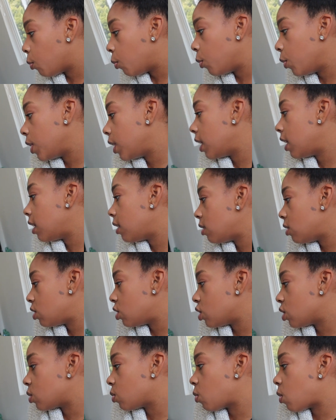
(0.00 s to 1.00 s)

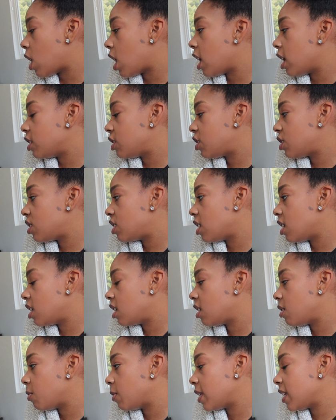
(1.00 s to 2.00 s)
We just watched,
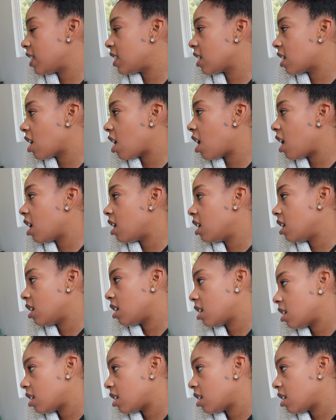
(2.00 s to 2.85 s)
what is it called?